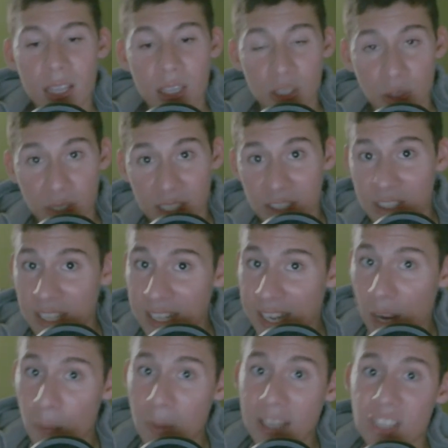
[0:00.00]
you can check
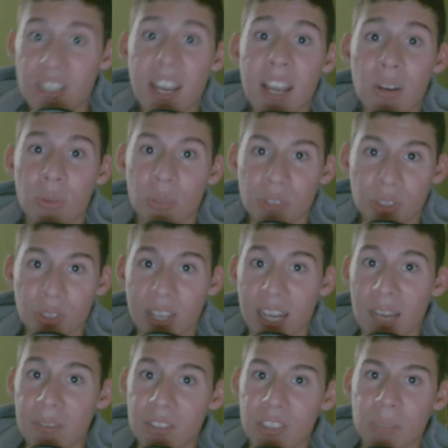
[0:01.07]
out my channel. You can
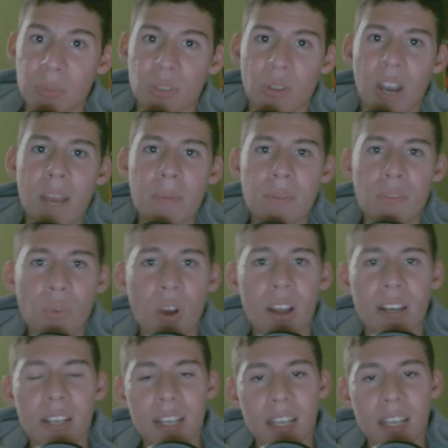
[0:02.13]
even subscribe if you want.